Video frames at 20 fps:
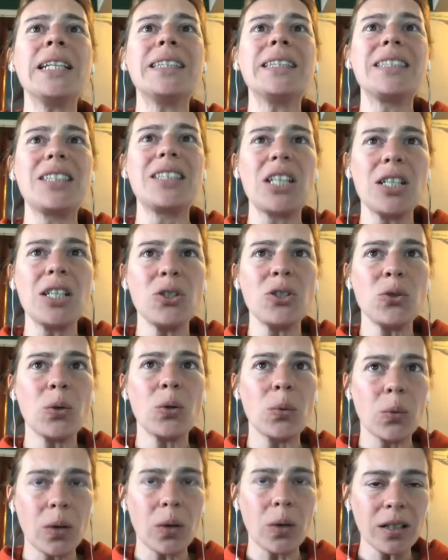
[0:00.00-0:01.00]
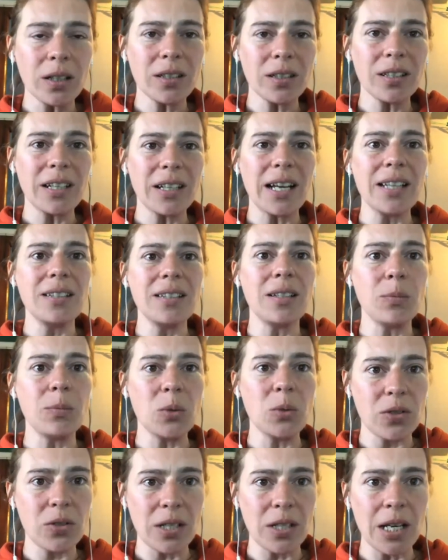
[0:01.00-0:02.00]
will it change your work at
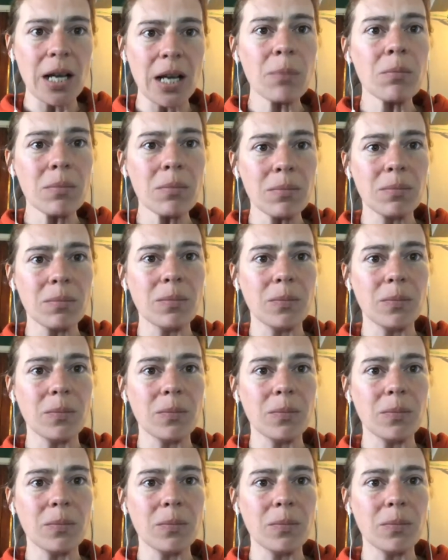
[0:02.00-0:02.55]
the museum?